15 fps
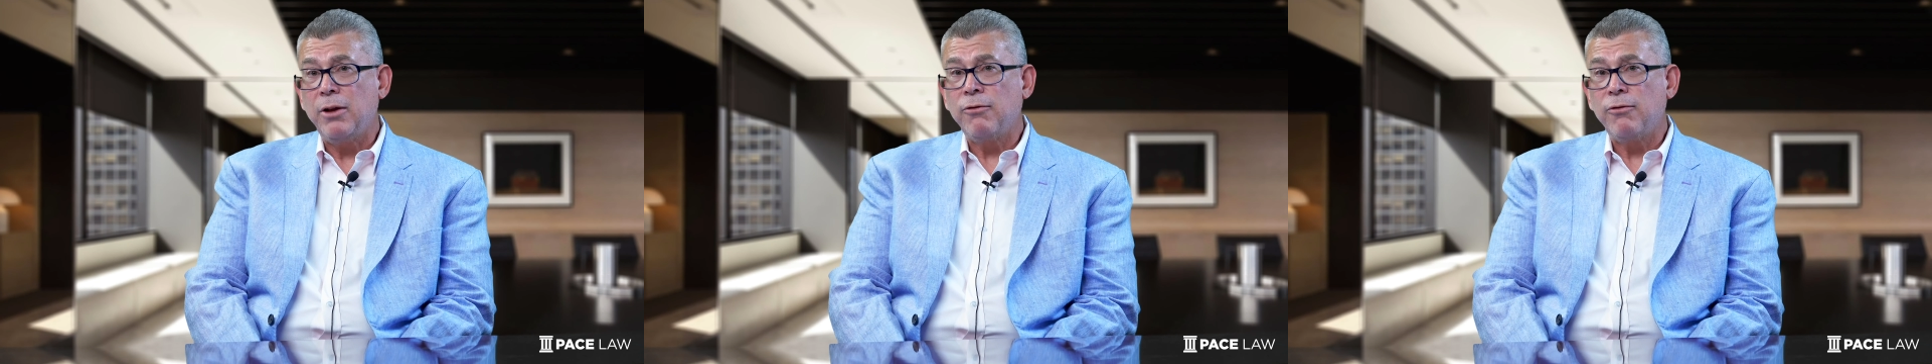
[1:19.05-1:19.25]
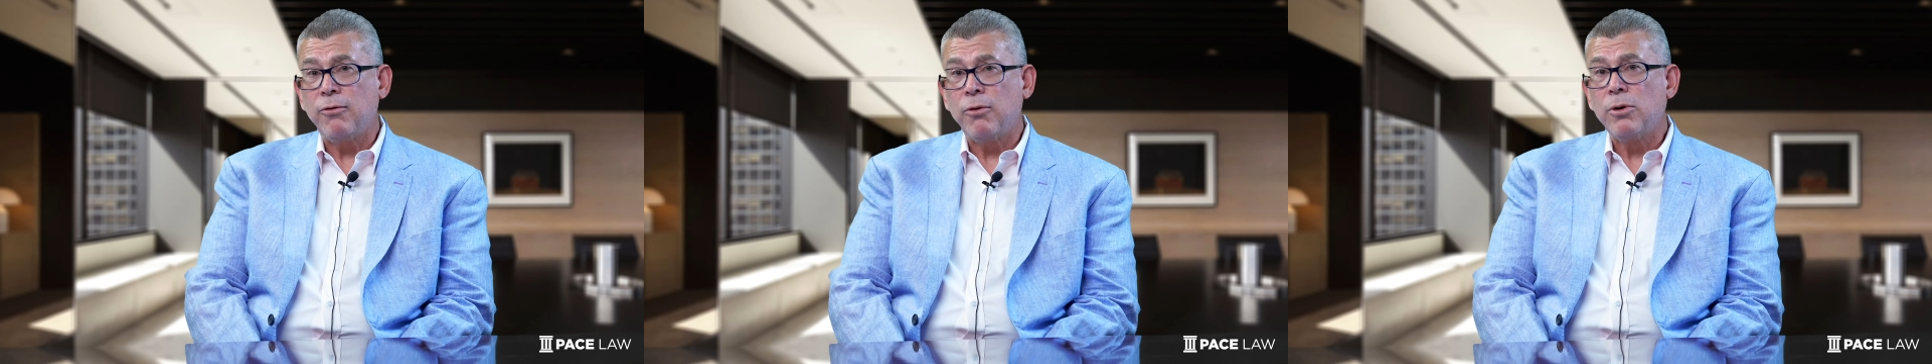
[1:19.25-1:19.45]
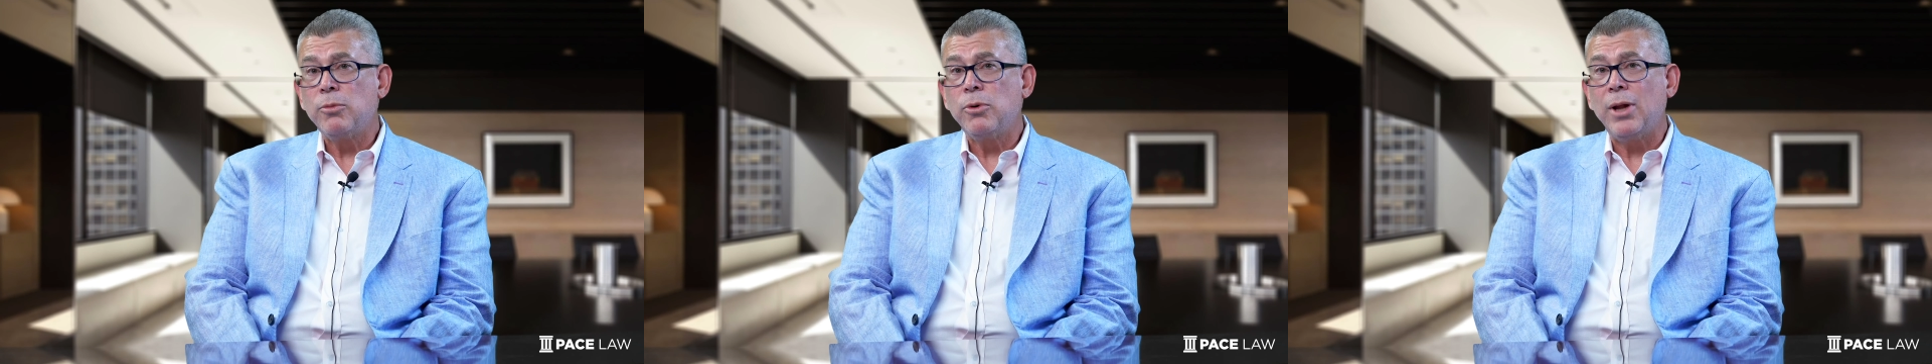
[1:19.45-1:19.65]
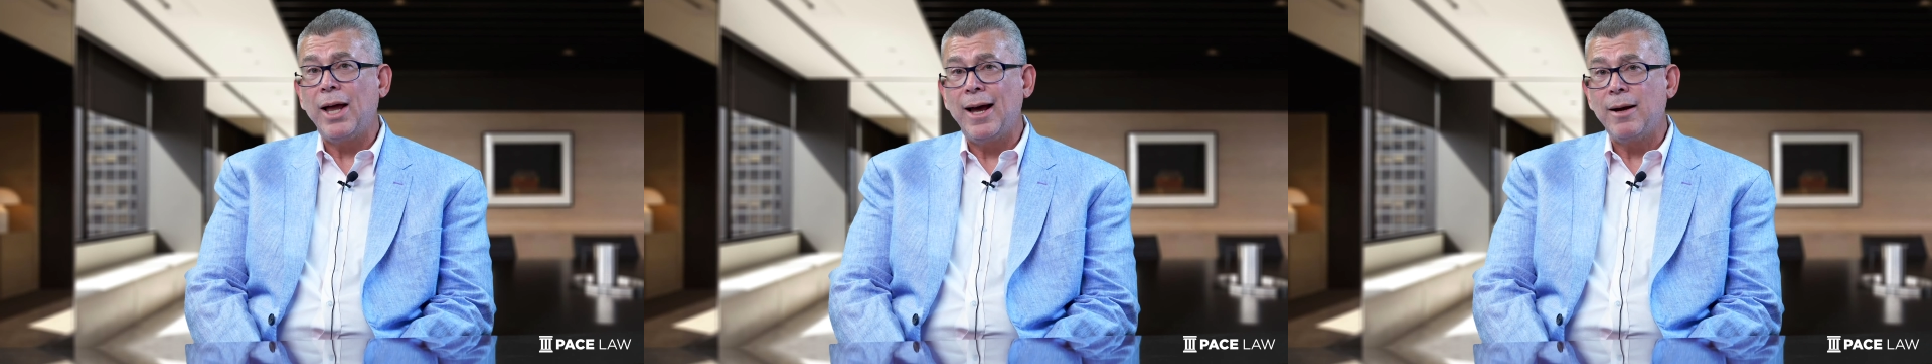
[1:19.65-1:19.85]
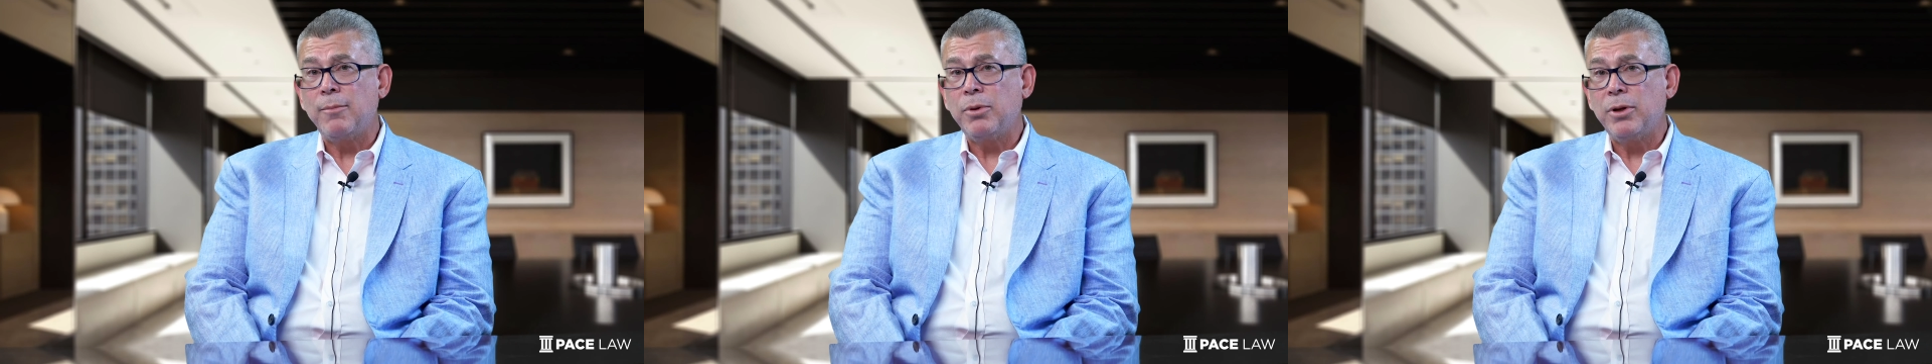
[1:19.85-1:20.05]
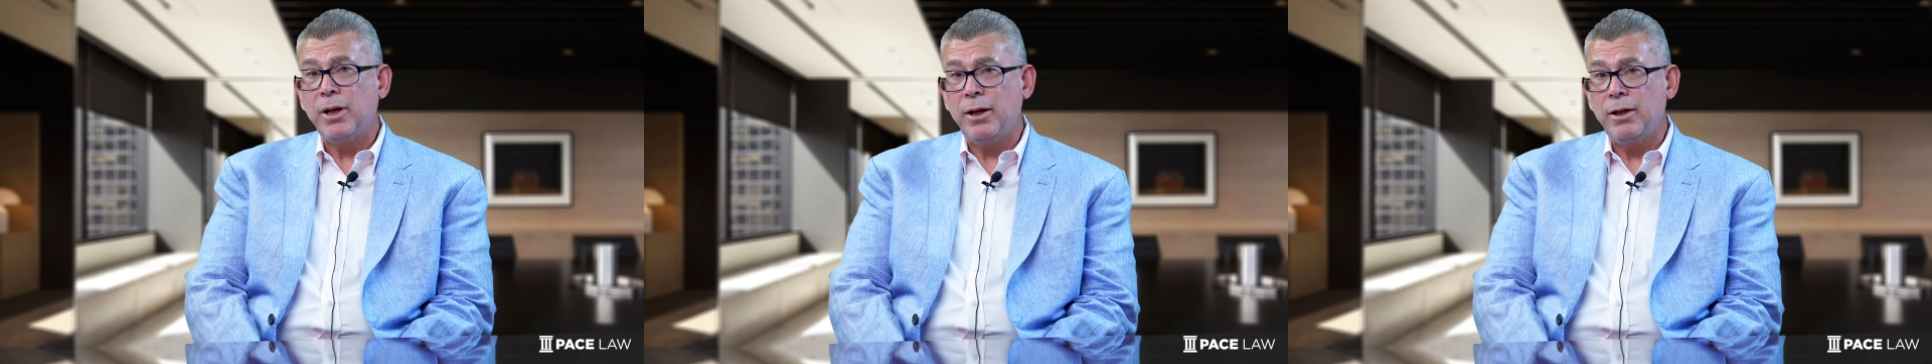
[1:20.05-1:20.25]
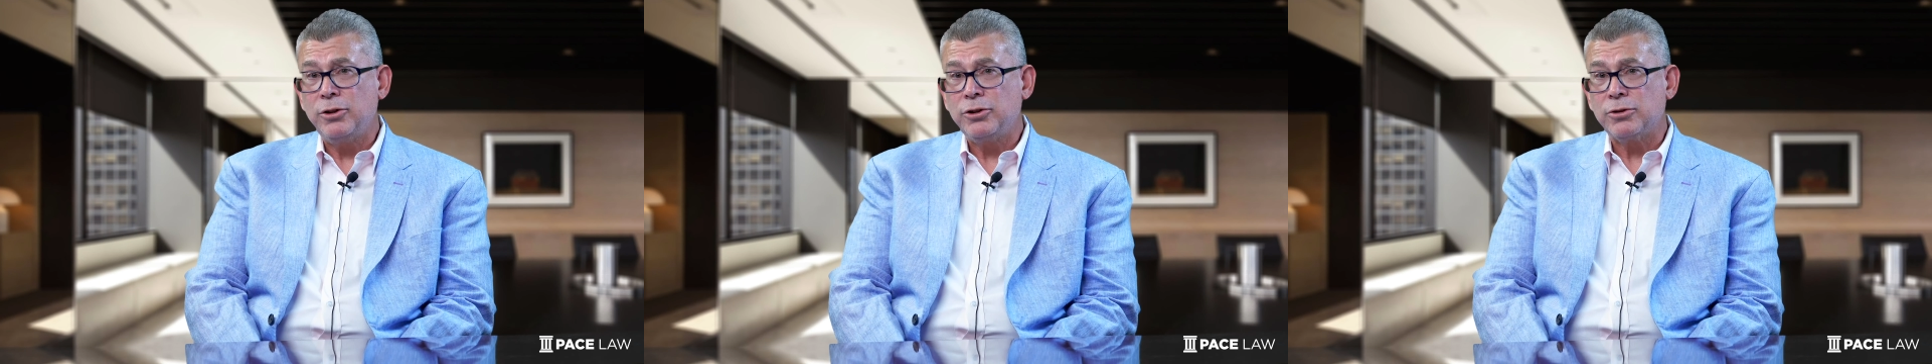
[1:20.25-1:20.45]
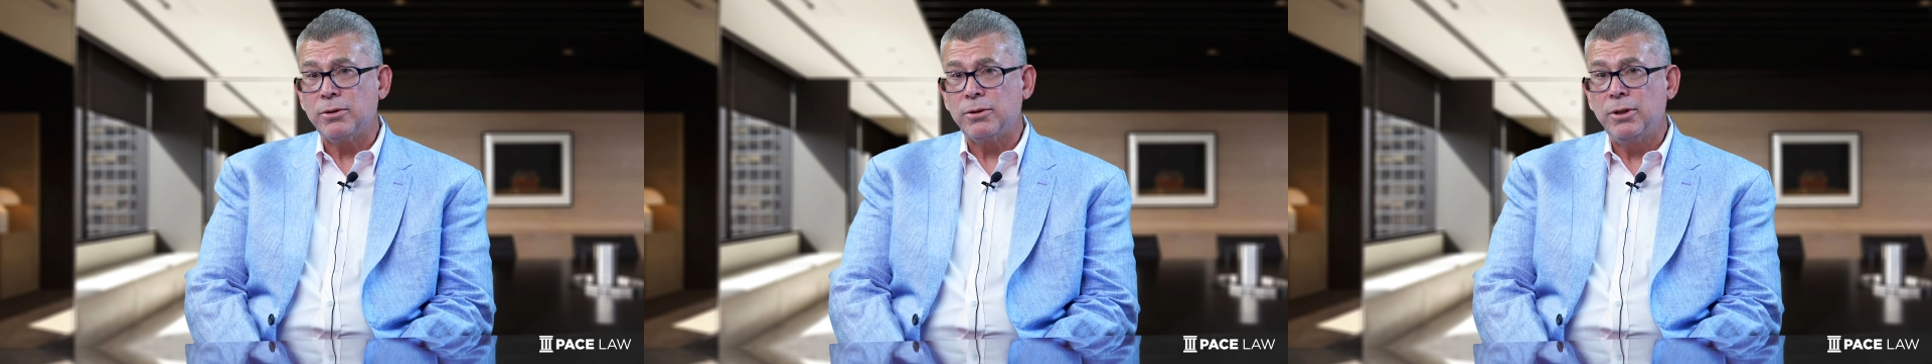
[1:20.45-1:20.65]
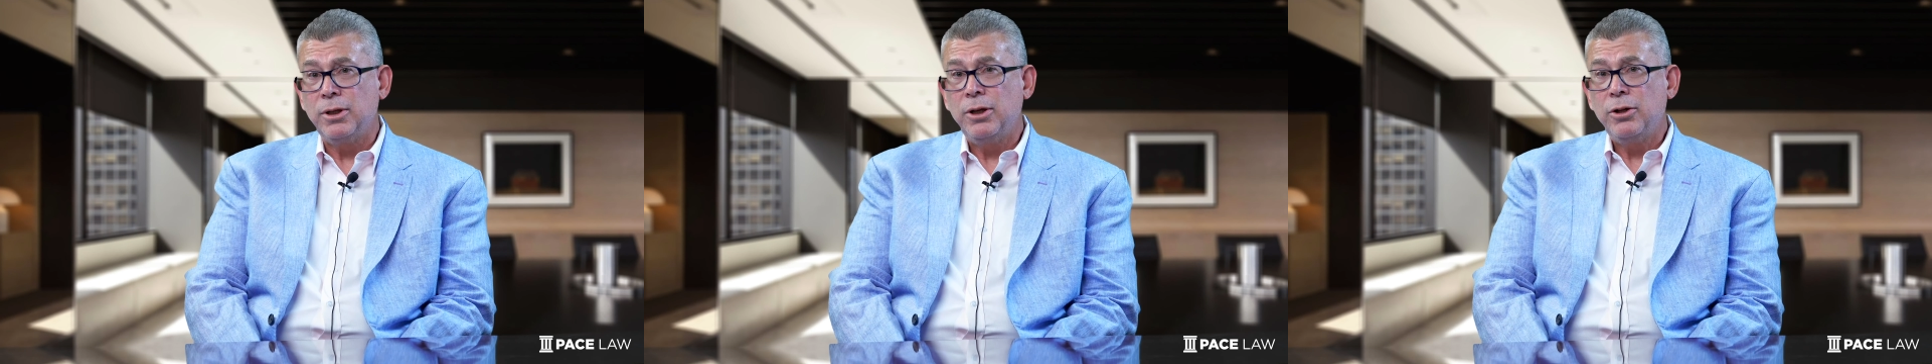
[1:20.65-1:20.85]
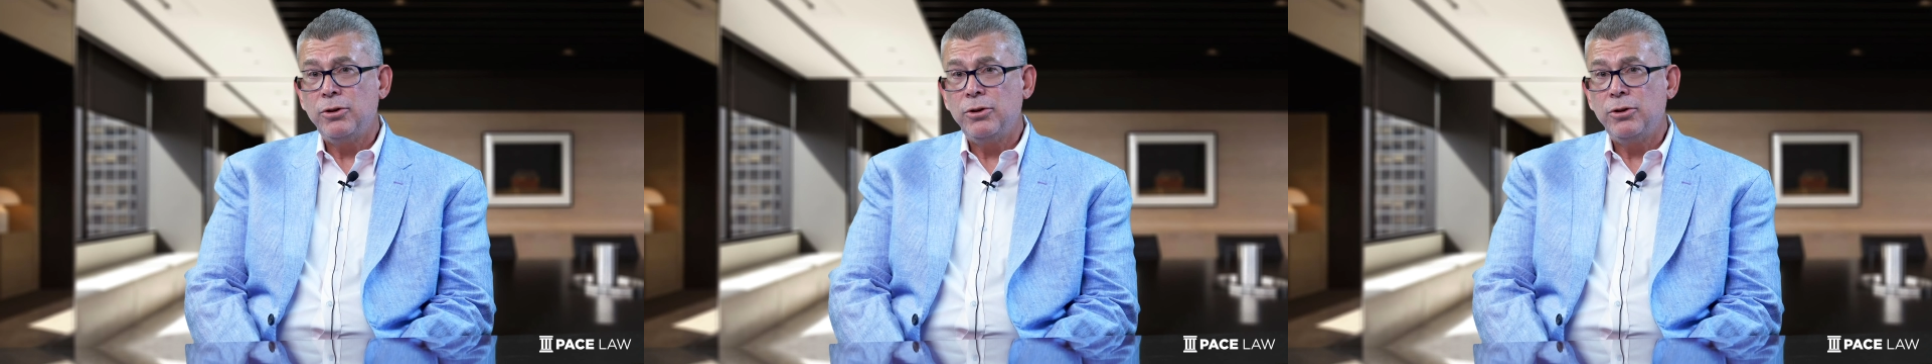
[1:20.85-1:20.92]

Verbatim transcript: a formal application